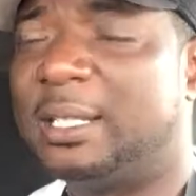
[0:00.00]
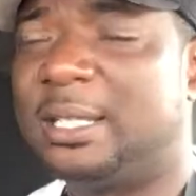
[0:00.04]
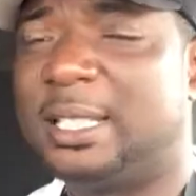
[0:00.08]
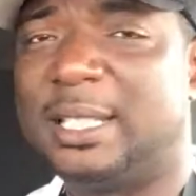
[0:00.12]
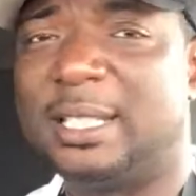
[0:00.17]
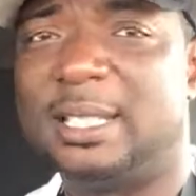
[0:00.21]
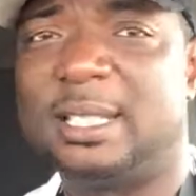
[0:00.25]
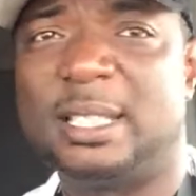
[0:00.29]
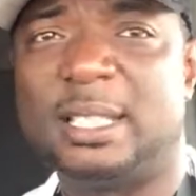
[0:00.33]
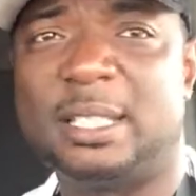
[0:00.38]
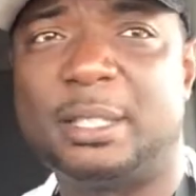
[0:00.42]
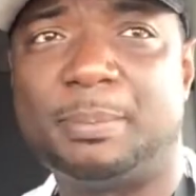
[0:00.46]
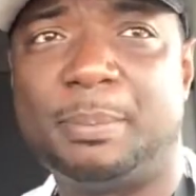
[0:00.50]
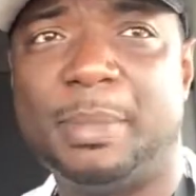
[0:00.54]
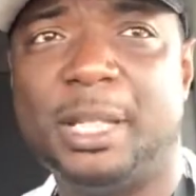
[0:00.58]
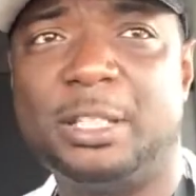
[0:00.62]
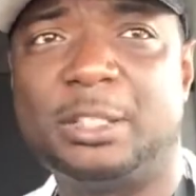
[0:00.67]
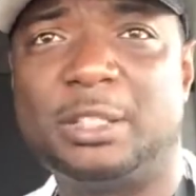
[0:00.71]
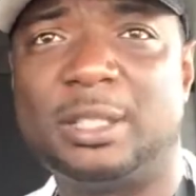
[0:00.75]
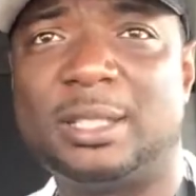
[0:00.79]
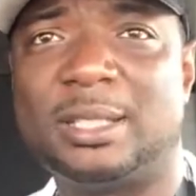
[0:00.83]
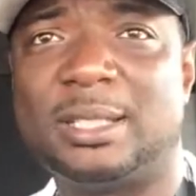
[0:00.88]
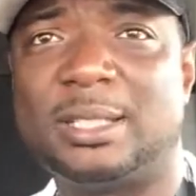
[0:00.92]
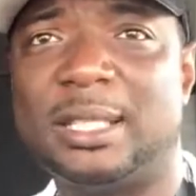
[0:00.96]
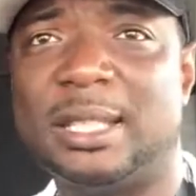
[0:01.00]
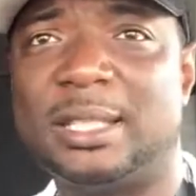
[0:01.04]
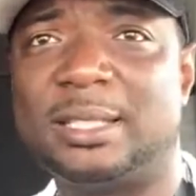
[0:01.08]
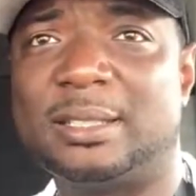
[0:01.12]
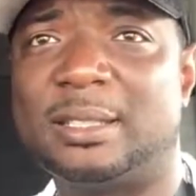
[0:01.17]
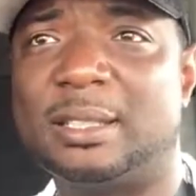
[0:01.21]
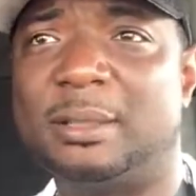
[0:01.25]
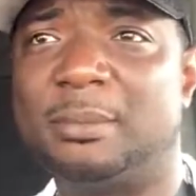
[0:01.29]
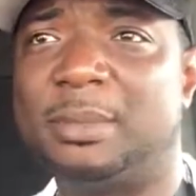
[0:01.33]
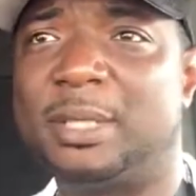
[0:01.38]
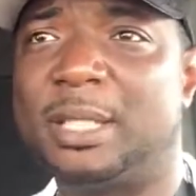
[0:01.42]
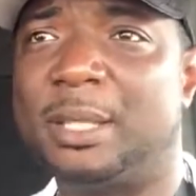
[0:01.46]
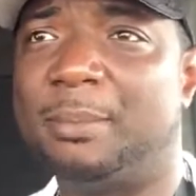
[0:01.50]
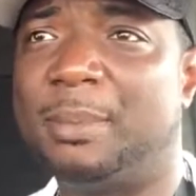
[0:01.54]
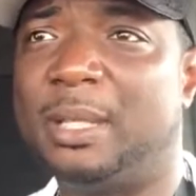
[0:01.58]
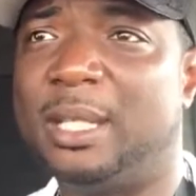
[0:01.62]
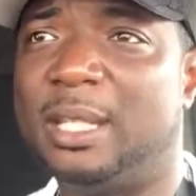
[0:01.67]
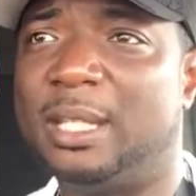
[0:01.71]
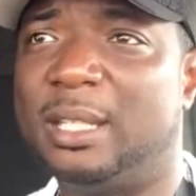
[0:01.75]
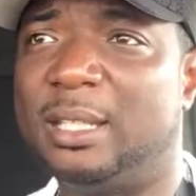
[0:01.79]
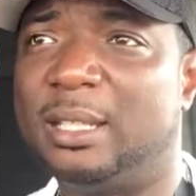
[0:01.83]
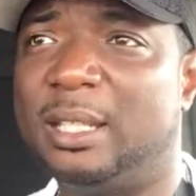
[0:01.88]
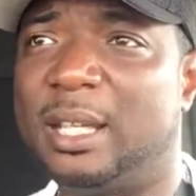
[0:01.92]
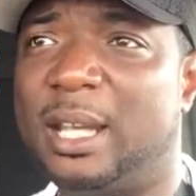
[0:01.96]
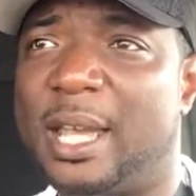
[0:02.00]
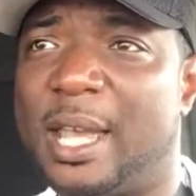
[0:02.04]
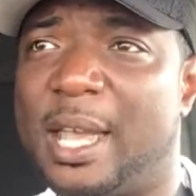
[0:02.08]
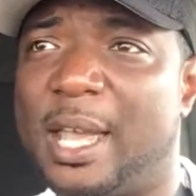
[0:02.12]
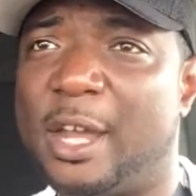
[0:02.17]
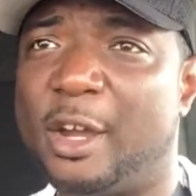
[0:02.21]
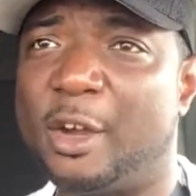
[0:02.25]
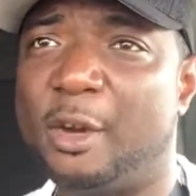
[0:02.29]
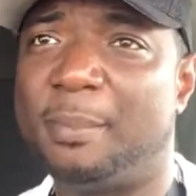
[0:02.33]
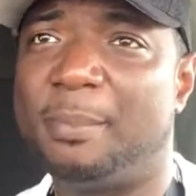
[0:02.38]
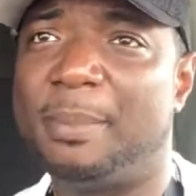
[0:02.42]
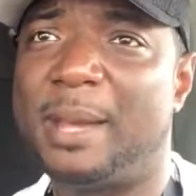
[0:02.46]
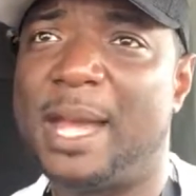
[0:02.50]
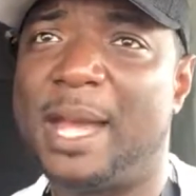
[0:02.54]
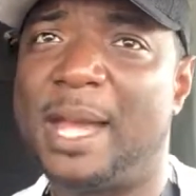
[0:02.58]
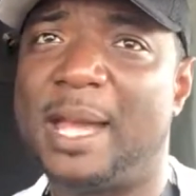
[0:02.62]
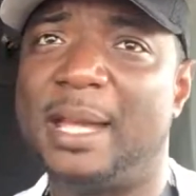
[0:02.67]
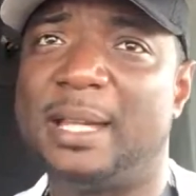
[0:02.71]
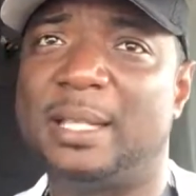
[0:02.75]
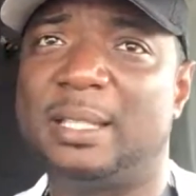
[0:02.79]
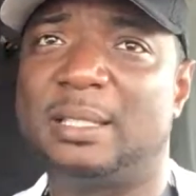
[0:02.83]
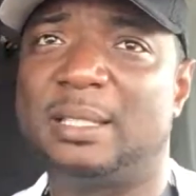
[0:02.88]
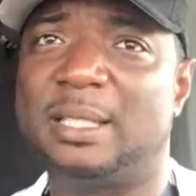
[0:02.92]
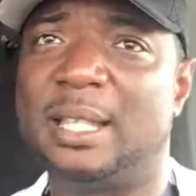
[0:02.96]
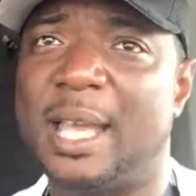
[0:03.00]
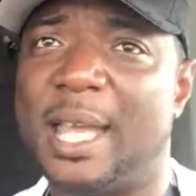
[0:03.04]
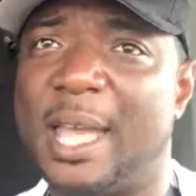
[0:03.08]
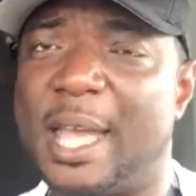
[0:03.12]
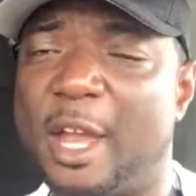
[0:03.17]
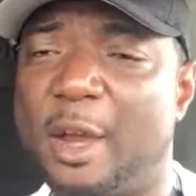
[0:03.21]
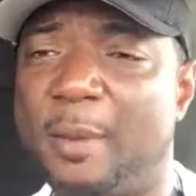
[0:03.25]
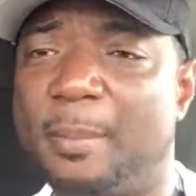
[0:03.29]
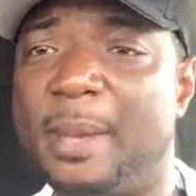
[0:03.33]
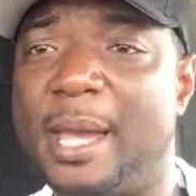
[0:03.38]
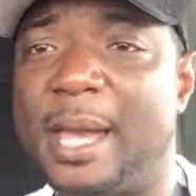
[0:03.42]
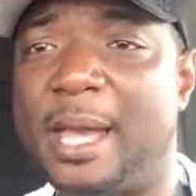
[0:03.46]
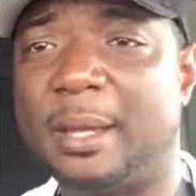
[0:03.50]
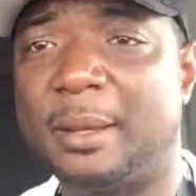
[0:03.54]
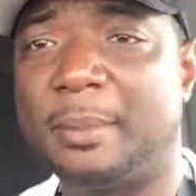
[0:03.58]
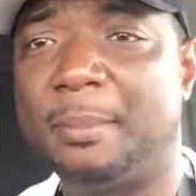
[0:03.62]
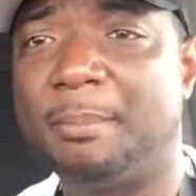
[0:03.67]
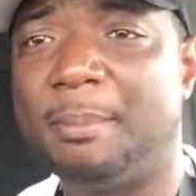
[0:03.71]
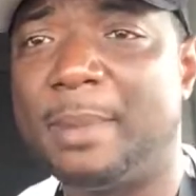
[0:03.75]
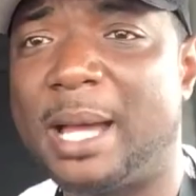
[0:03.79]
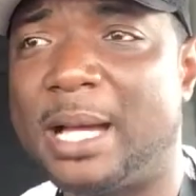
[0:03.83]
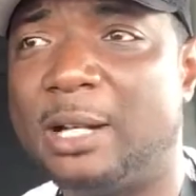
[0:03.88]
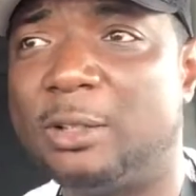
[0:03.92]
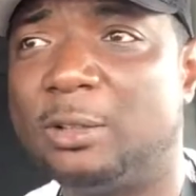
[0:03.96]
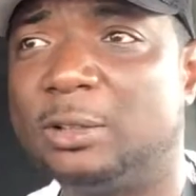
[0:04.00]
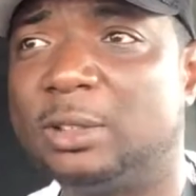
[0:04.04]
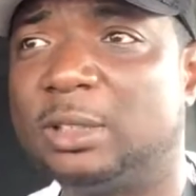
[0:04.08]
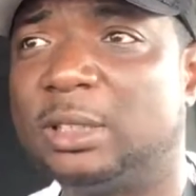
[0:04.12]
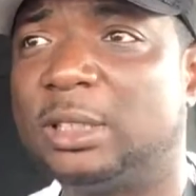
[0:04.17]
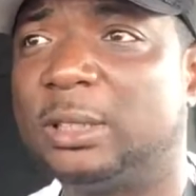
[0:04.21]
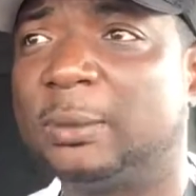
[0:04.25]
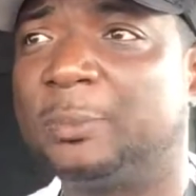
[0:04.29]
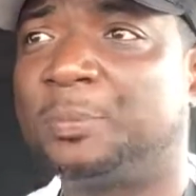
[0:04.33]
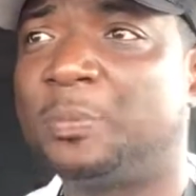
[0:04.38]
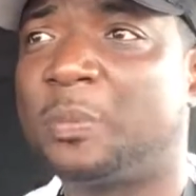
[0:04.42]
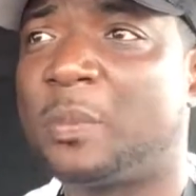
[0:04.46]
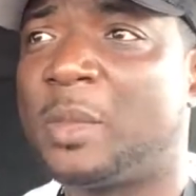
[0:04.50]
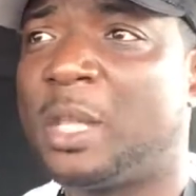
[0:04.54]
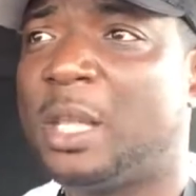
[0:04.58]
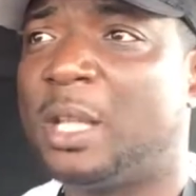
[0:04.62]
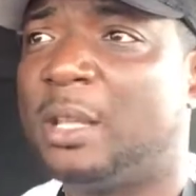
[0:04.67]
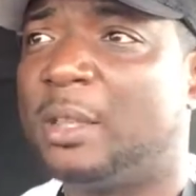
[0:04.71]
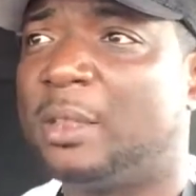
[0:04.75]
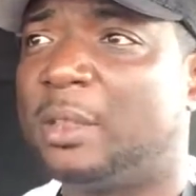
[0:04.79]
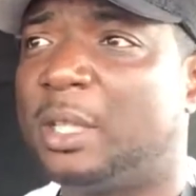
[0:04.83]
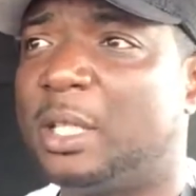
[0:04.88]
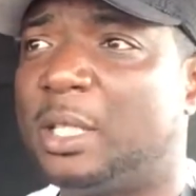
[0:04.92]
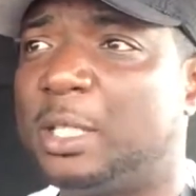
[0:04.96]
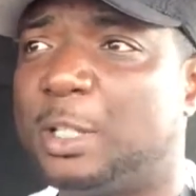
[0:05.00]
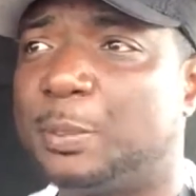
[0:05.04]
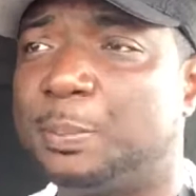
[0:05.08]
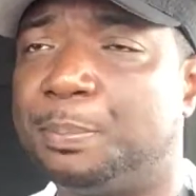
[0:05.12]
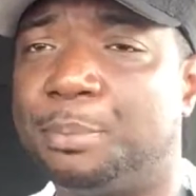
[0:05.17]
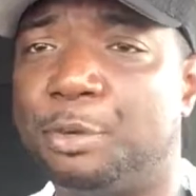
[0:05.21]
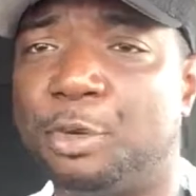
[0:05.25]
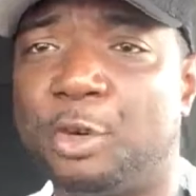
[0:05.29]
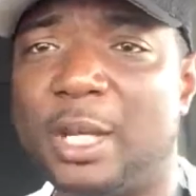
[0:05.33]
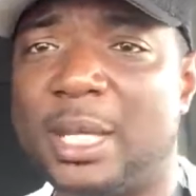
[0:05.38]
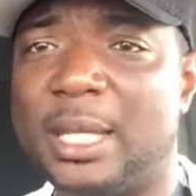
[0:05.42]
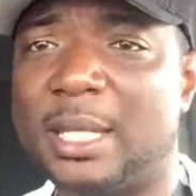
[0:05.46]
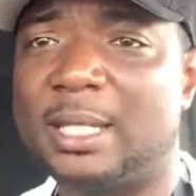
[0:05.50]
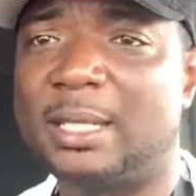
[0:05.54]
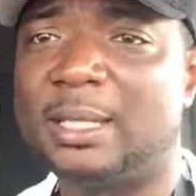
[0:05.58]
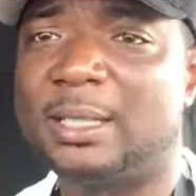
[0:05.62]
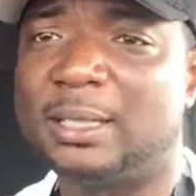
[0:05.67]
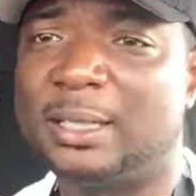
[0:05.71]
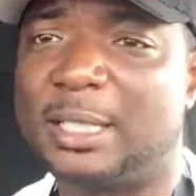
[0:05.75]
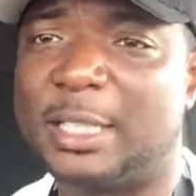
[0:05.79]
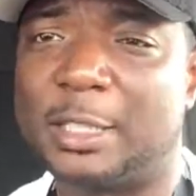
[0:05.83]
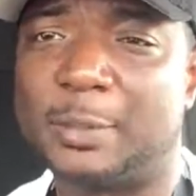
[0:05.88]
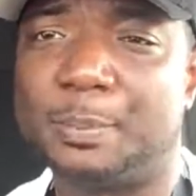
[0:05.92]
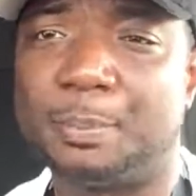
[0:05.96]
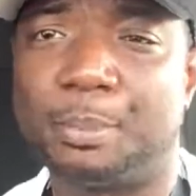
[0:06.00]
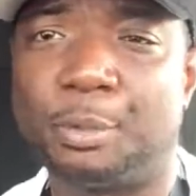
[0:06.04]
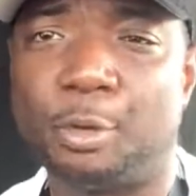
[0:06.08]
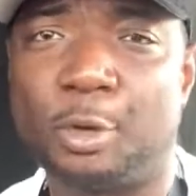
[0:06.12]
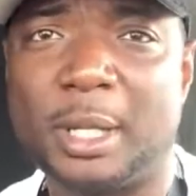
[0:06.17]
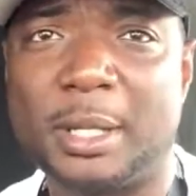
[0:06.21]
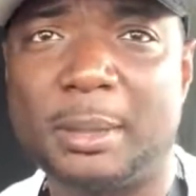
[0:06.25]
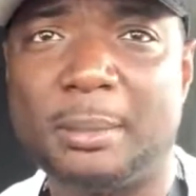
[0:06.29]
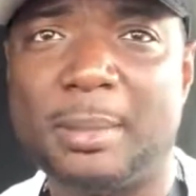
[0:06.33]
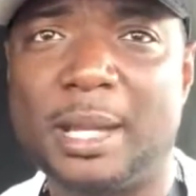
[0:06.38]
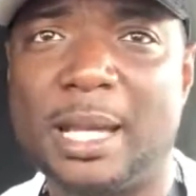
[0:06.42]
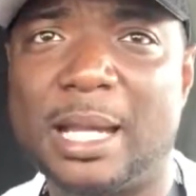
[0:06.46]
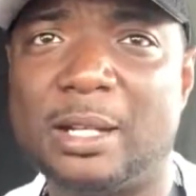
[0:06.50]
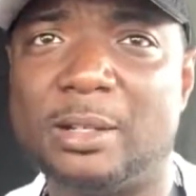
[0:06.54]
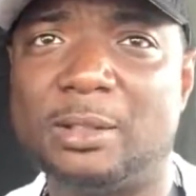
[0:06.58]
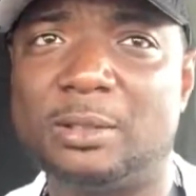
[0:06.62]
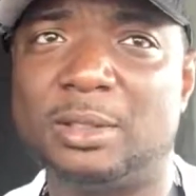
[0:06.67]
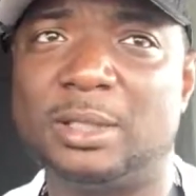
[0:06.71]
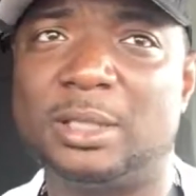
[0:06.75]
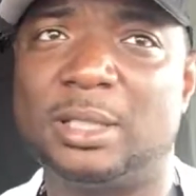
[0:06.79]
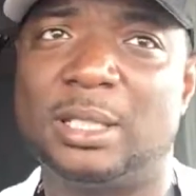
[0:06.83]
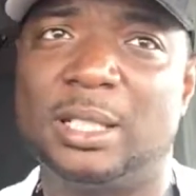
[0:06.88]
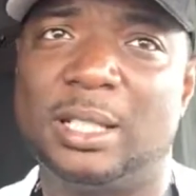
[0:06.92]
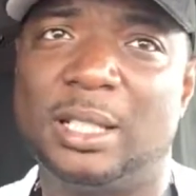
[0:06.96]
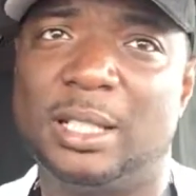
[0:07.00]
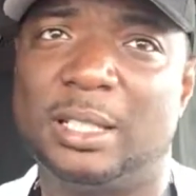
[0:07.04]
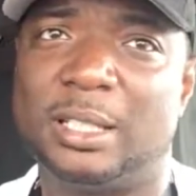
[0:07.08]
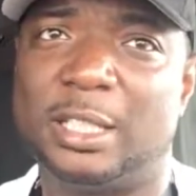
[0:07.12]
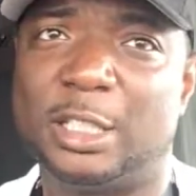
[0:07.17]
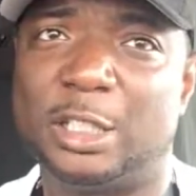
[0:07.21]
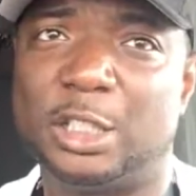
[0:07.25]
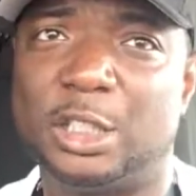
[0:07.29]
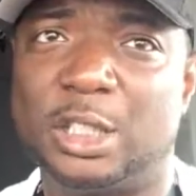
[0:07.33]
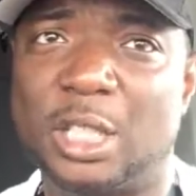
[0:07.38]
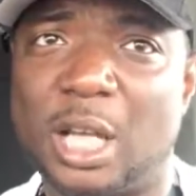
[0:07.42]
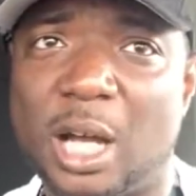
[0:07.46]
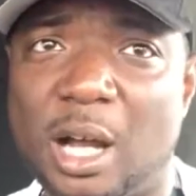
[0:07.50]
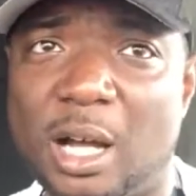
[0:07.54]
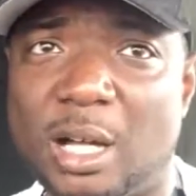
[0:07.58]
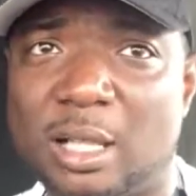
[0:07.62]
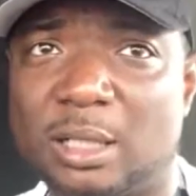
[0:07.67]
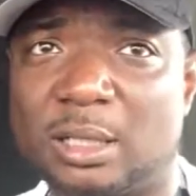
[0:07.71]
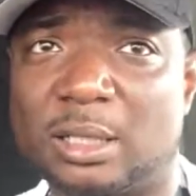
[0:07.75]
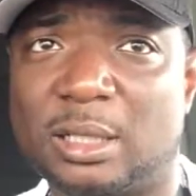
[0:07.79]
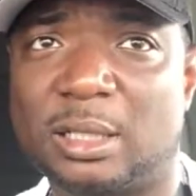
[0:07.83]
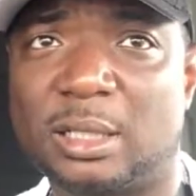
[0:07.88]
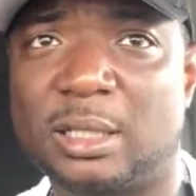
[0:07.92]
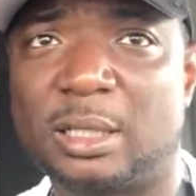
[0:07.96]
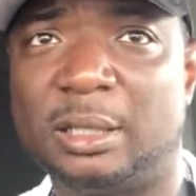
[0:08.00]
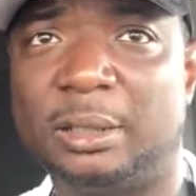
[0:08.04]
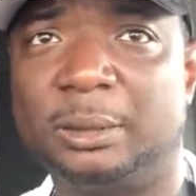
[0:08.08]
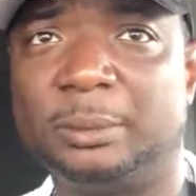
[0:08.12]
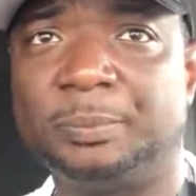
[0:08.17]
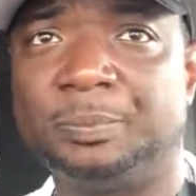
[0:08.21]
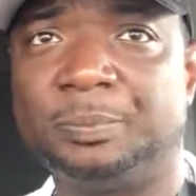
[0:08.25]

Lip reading: Your suspension system could be the airbags, the airbag mounts, the springs, the spring mounts, the shocks.